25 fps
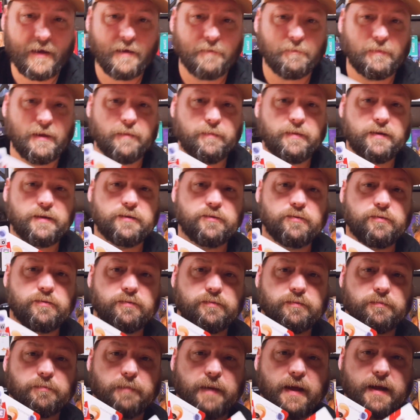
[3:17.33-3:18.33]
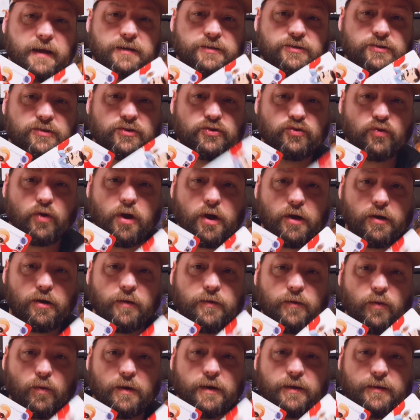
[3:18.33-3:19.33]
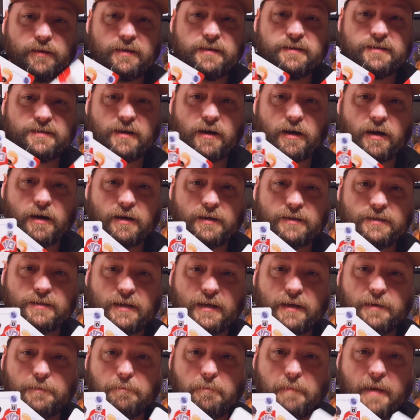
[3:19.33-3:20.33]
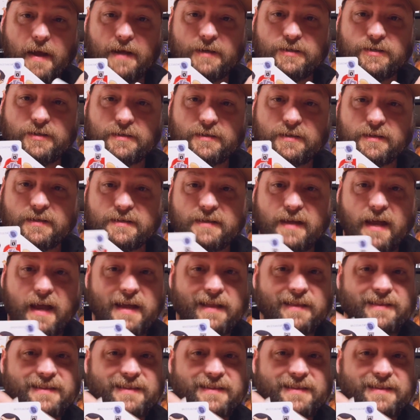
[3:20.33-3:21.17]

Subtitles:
Maybe you manage to draw another one of these cards and it matches the set.